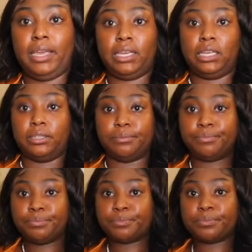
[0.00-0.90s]
And
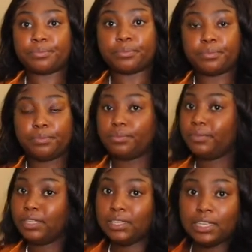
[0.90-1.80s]

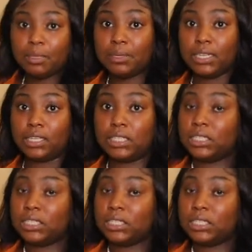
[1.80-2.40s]
look at me,